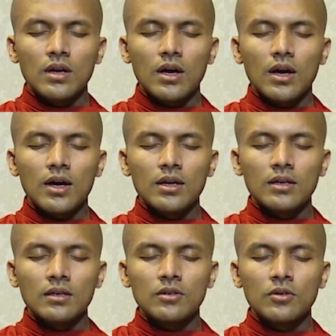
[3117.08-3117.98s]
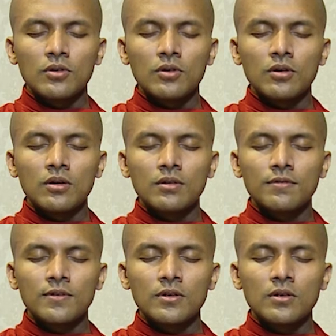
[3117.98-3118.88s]
I go
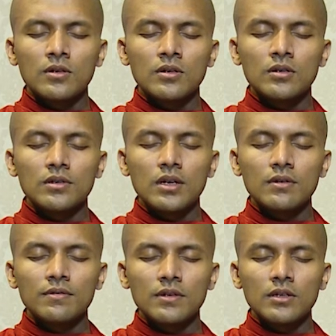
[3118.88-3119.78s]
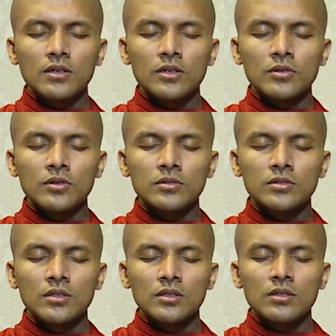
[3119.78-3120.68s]
for refuge
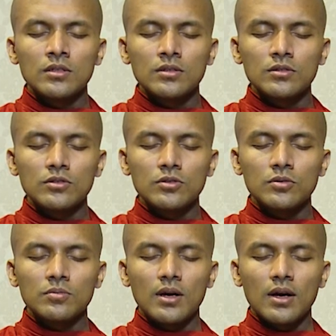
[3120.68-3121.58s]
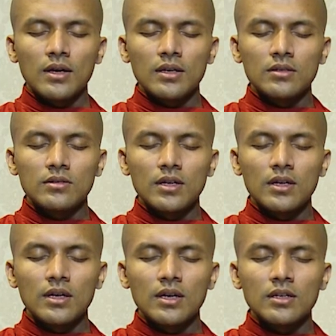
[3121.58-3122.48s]
to my
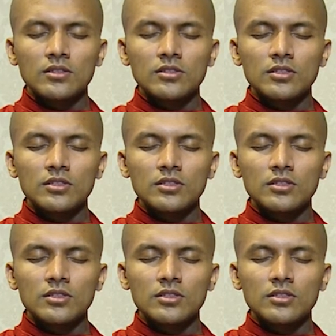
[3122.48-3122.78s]
great